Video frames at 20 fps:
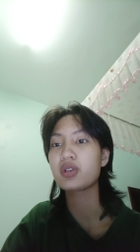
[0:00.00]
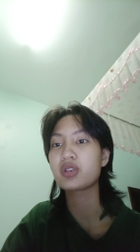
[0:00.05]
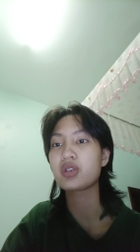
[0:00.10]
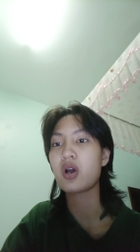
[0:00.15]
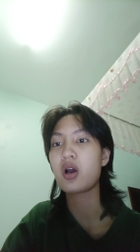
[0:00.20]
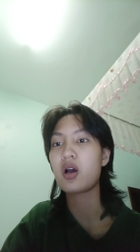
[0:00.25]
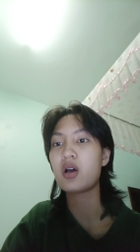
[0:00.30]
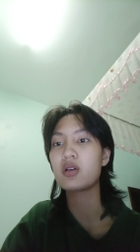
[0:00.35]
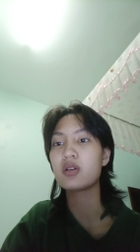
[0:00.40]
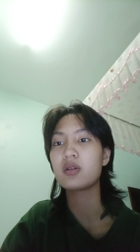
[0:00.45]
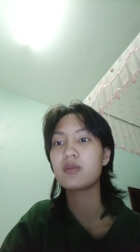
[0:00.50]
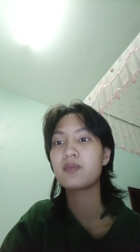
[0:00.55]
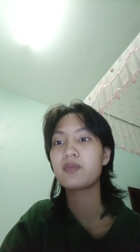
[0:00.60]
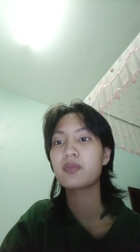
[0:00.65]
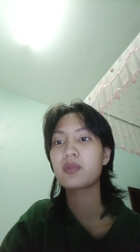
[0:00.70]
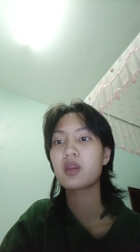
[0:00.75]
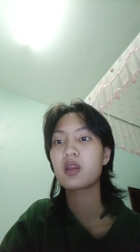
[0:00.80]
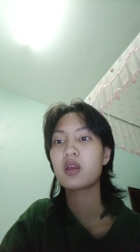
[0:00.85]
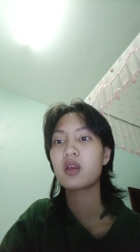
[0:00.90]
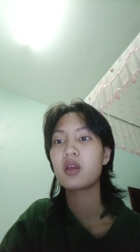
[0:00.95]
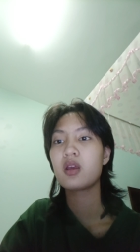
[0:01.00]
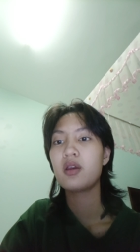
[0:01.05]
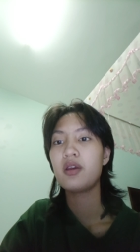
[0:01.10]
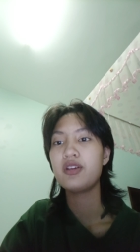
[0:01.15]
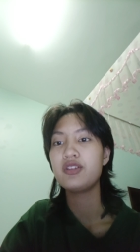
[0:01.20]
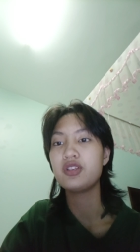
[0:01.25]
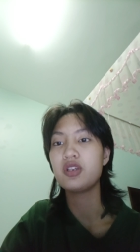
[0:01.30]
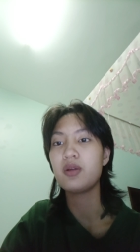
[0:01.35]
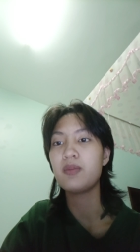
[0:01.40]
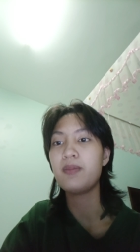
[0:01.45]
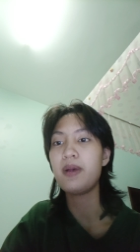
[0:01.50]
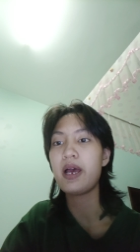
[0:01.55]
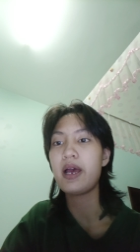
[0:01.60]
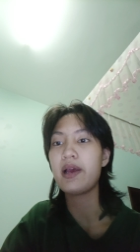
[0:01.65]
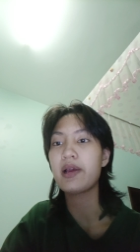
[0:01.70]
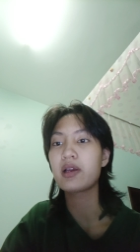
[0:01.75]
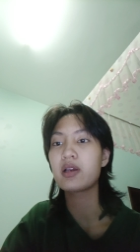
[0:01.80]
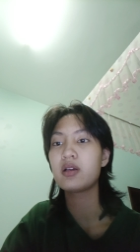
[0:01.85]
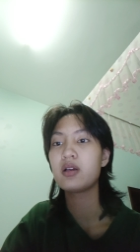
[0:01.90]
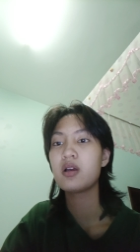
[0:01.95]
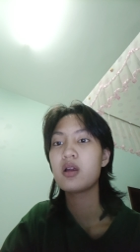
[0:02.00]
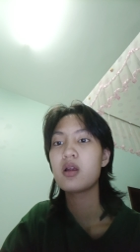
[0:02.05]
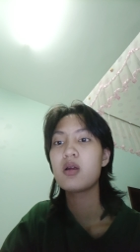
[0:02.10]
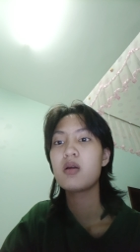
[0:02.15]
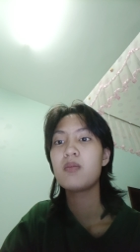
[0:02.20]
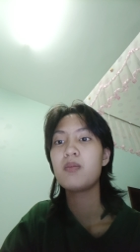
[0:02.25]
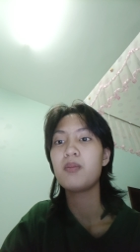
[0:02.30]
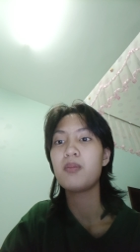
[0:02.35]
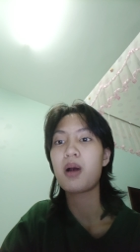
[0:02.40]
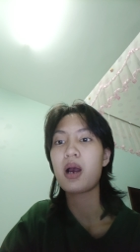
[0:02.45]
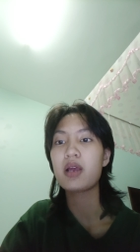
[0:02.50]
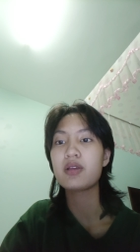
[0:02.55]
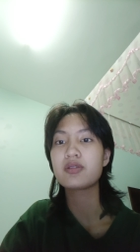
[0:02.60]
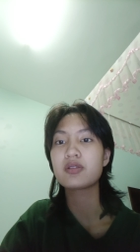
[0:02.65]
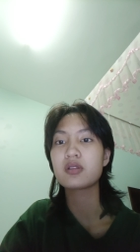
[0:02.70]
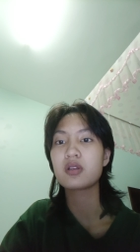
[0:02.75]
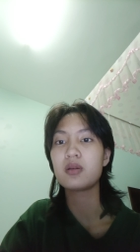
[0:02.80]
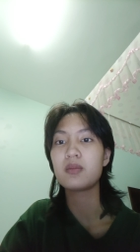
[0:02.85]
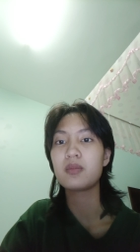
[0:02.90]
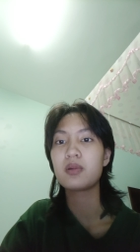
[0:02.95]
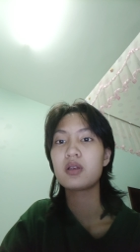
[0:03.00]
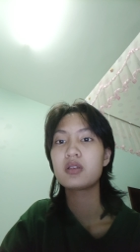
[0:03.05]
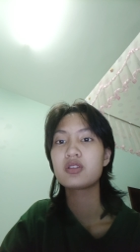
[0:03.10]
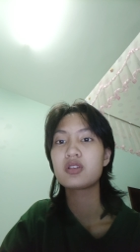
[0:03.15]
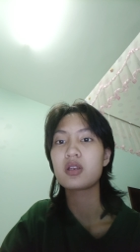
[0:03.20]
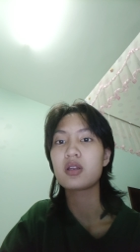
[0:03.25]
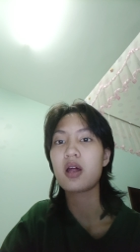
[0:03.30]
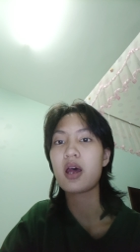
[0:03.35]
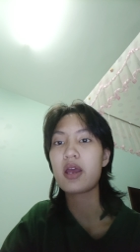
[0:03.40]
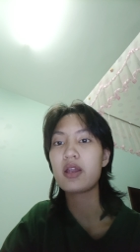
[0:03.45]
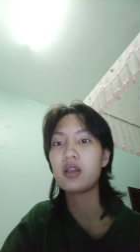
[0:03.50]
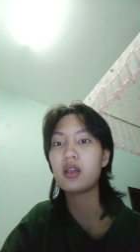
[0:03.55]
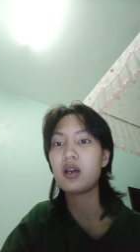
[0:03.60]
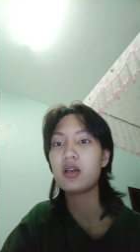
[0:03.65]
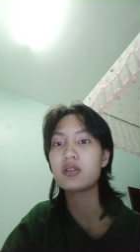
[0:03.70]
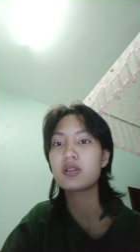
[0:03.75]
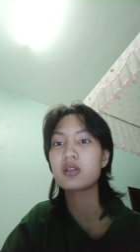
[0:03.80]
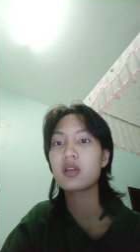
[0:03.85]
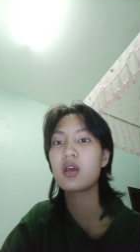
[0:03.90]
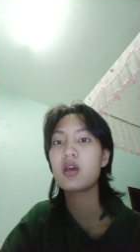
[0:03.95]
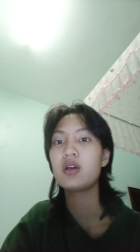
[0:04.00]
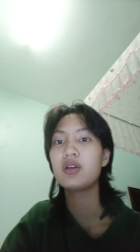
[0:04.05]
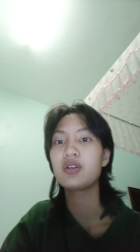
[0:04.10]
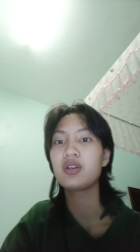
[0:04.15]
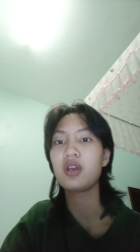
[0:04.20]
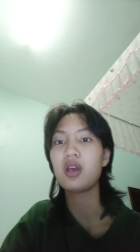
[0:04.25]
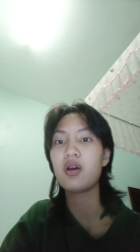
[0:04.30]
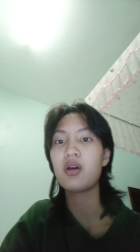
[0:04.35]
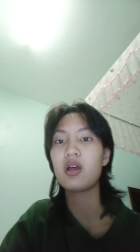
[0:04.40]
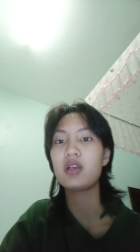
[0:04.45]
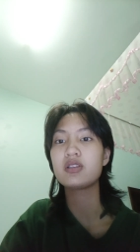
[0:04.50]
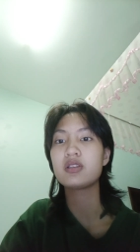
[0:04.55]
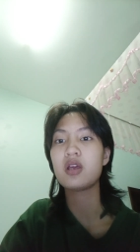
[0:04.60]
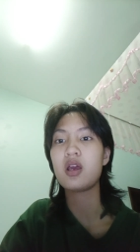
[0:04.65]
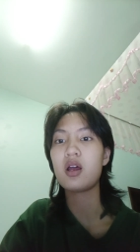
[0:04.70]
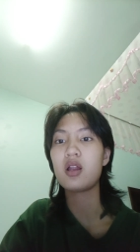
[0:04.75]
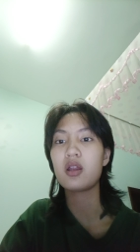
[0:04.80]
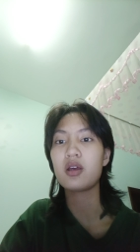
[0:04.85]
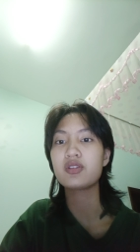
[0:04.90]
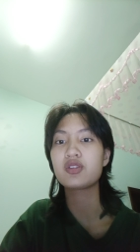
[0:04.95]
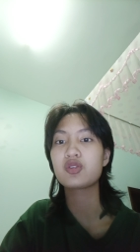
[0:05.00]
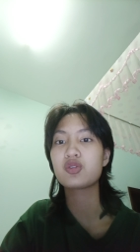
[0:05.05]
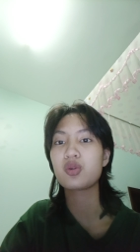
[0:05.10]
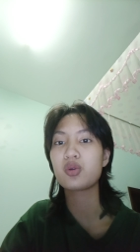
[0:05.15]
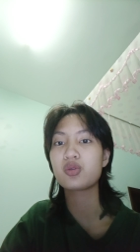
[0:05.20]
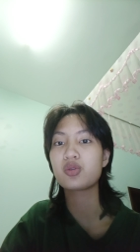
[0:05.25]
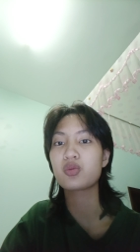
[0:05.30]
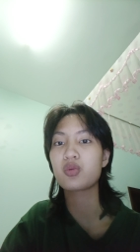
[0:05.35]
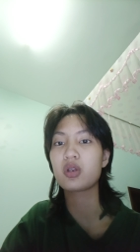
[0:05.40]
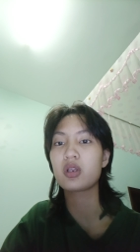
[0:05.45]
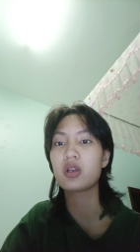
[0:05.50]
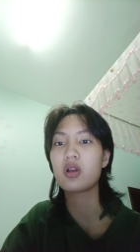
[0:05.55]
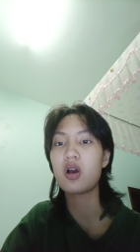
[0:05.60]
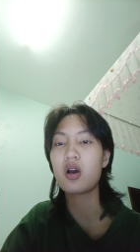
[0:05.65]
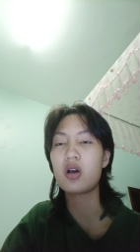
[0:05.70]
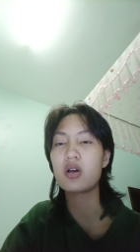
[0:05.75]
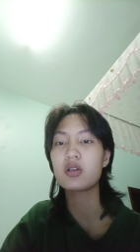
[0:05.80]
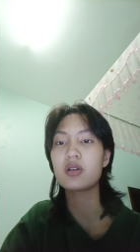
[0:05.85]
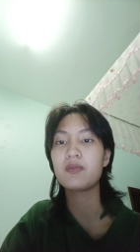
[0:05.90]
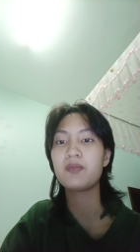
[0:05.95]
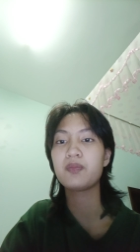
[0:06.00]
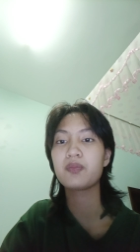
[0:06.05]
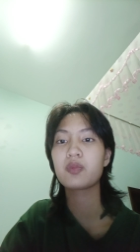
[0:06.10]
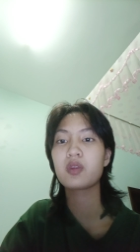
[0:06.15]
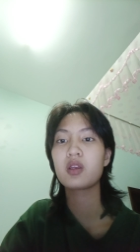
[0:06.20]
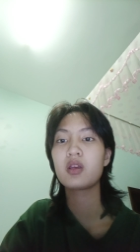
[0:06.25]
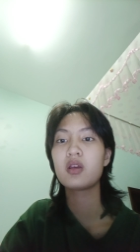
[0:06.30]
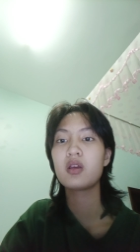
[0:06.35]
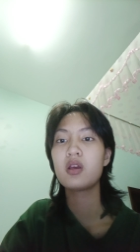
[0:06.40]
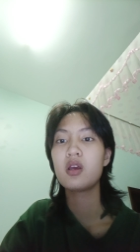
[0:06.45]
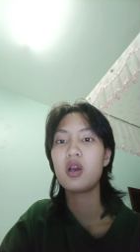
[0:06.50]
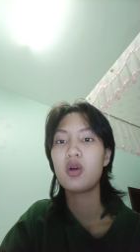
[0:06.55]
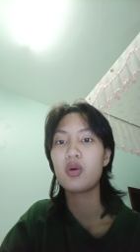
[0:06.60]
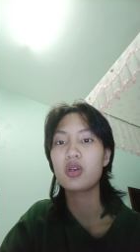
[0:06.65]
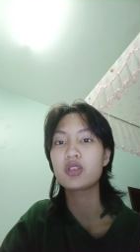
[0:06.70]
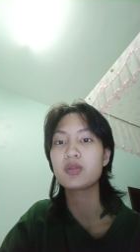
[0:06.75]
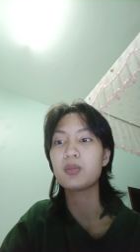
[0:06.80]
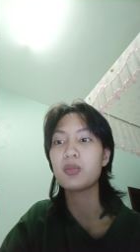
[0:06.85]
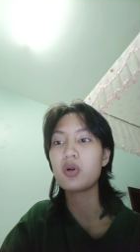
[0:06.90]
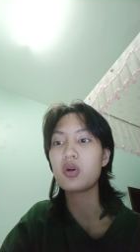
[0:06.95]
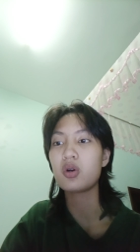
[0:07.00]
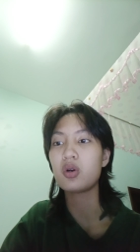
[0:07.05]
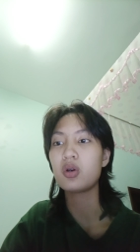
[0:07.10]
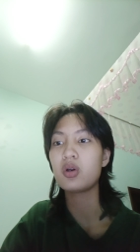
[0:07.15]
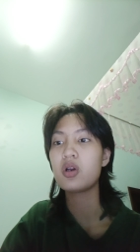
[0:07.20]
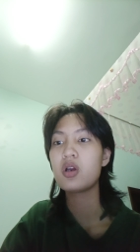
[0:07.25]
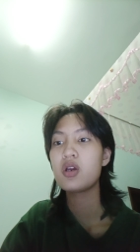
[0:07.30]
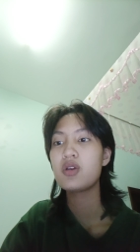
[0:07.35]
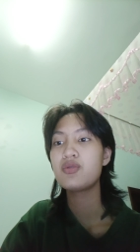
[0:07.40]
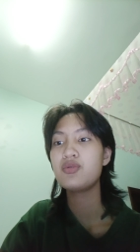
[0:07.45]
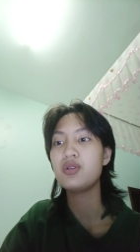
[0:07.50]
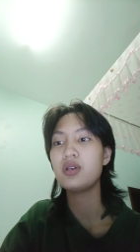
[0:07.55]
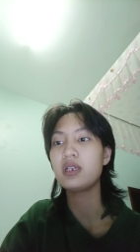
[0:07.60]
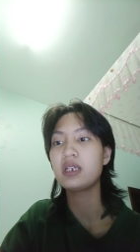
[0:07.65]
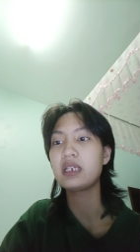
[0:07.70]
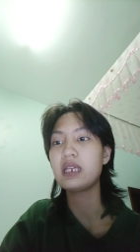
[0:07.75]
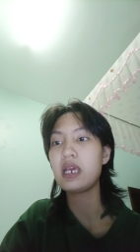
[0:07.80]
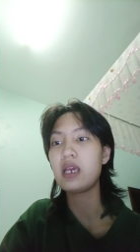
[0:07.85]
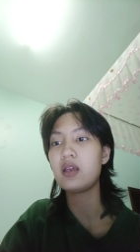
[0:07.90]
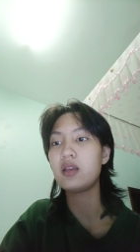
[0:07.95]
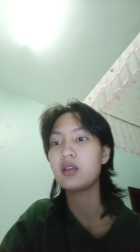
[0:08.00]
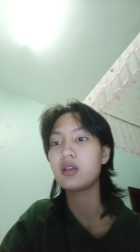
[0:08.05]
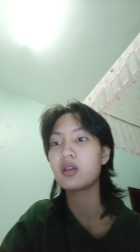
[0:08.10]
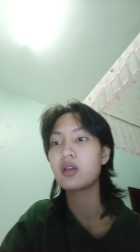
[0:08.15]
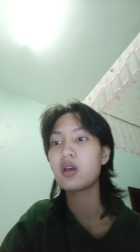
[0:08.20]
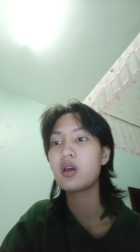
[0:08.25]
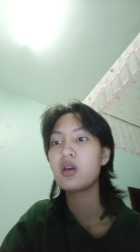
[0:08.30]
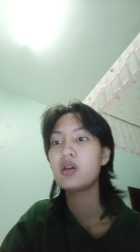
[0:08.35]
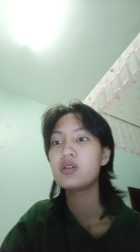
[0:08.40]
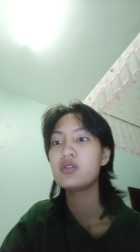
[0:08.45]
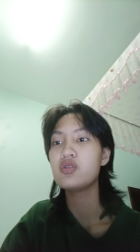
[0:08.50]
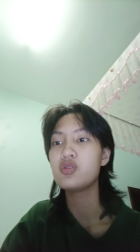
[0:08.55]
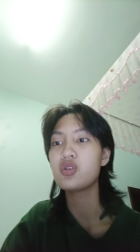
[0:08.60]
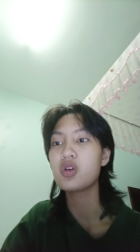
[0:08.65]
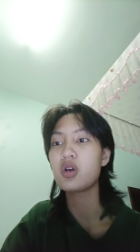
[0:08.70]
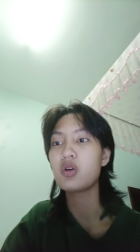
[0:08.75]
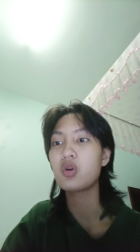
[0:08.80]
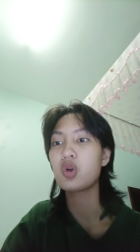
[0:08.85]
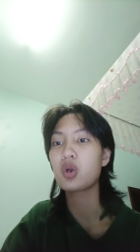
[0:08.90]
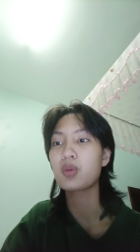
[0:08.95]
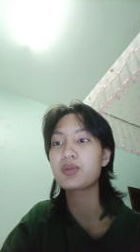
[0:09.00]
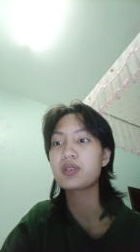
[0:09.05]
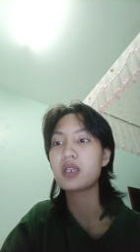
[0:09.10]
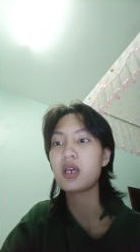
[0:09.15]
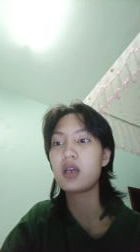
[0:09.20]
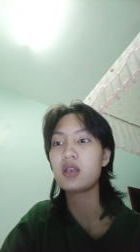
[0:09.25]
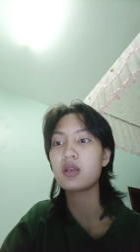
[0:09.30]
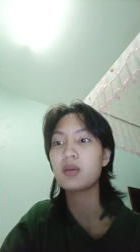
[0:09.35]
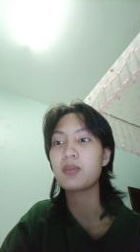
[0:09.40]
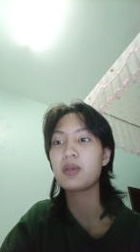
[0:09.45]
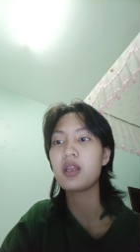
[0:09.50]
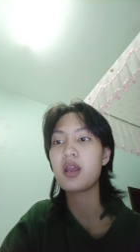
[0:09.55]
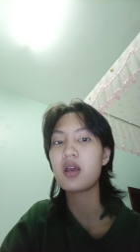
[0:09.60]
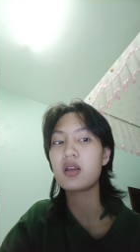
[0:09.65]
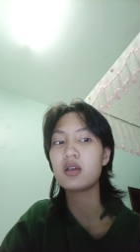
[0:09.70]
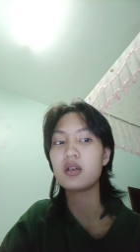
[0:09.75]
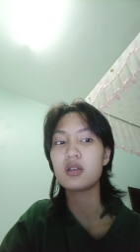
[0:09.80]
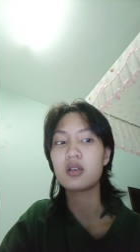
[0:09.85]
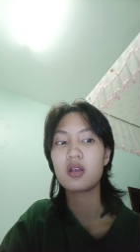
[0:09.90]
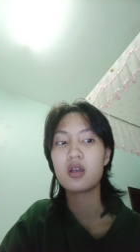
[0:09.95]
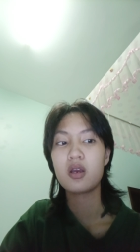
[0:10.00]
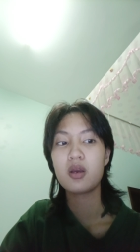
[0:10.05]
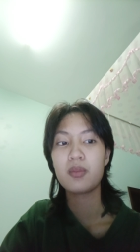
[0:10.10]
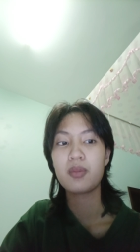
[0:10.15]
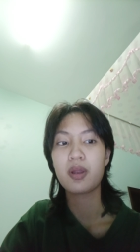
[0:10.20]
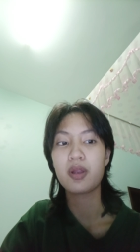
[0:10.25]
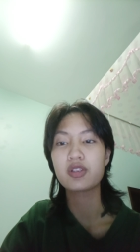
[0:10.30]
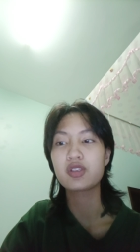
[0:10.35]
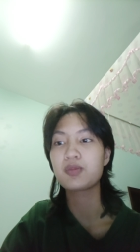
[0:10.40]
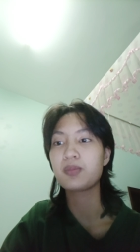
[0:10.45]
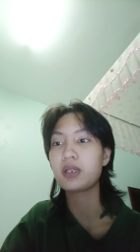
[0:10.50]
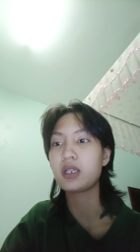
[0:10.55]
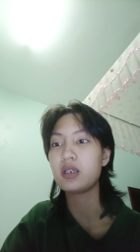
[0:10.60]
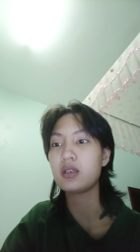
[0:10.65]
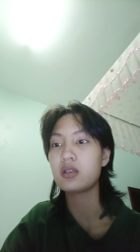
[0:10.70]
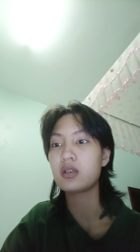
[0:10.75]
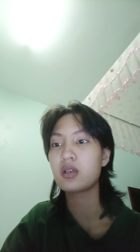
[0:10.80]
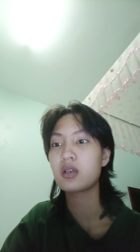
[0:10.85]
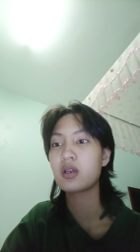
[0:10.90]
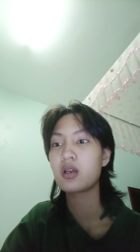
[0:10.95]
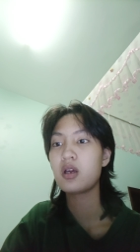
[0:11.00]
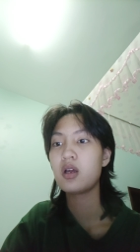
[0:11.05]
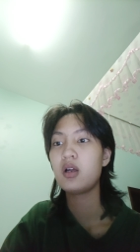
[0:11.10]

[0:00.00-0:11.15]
was hot, is in a bag, buy some, The headlights, Gail has headlights so sweet and hot. What's more, do again. Joe will upset banana, blood split.